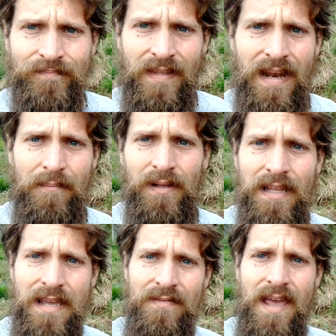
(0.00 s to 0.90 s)
and I
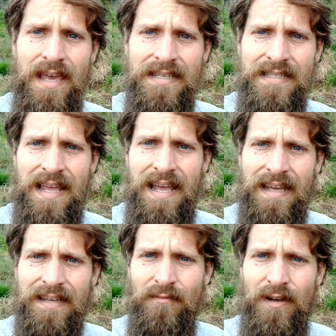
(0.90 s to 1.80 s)
believe the
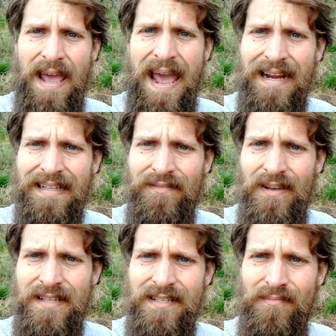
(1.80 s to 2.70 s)
haystack will
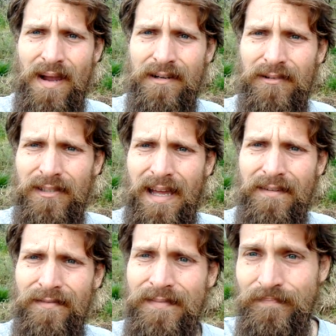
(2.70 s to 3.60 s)
activate some
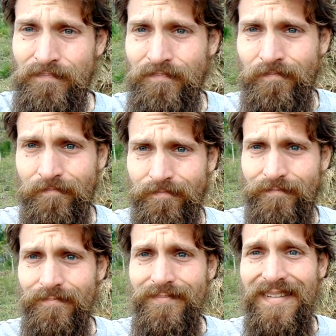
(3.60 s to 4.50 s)
microlife.
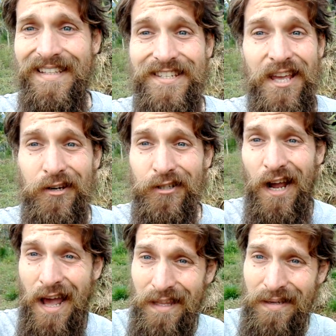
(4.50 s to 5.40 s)
Center
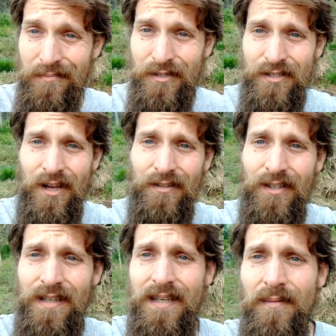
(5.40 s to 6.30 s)
column would start to
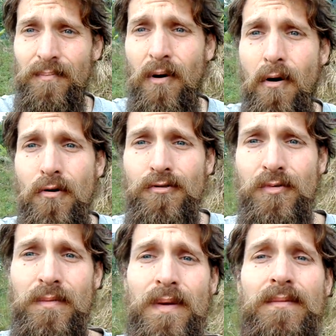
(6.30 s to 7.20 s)
decompose.
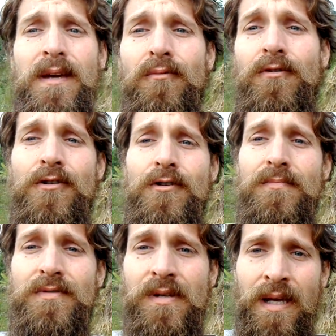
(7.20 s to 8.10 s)
We'd maybe get
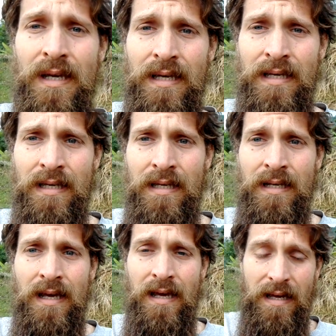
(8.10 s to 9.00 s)
worms.
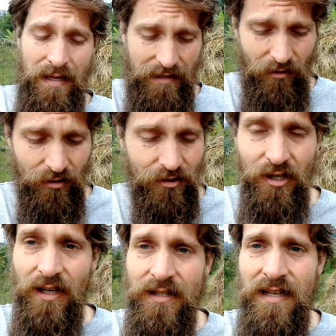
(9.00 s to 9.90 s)
I know the
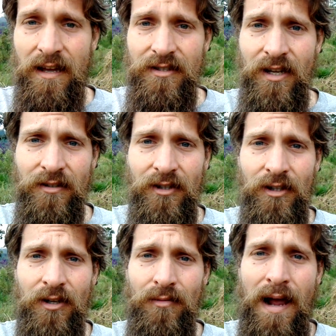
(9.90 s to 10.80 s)
chickens now start to
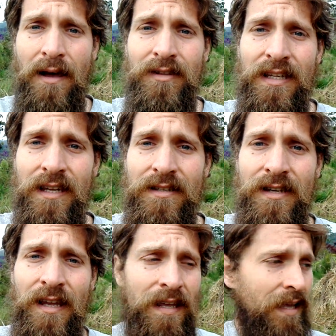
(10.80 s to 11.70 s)
look around the
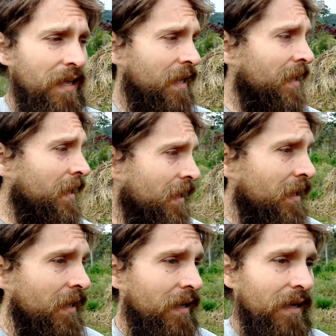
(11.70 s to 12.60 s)
edge
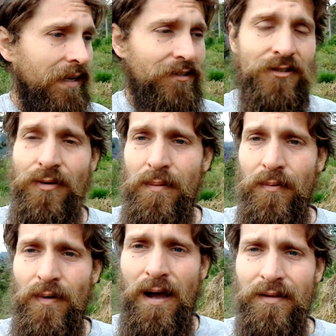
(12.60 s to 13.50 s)
and scrape
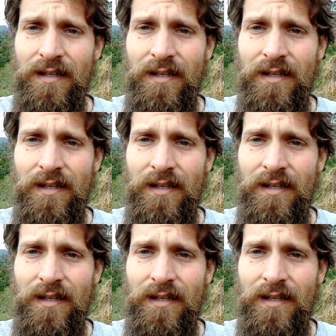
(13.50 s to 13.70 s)
around the